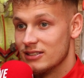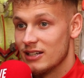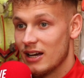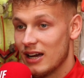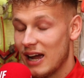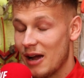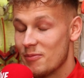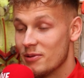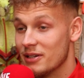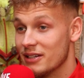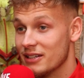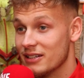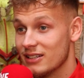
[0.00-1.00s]

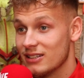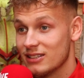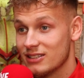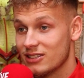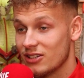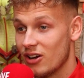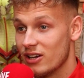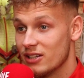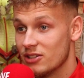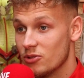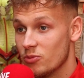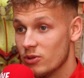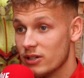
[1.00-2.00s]
happy and excited
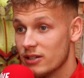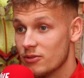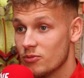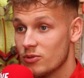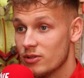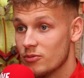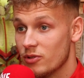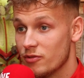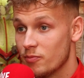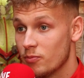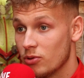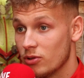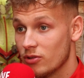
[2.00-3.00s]
that
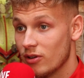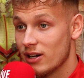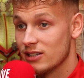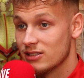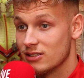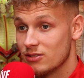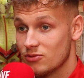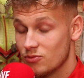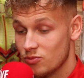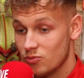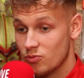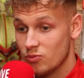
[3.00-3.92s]
we've progressed and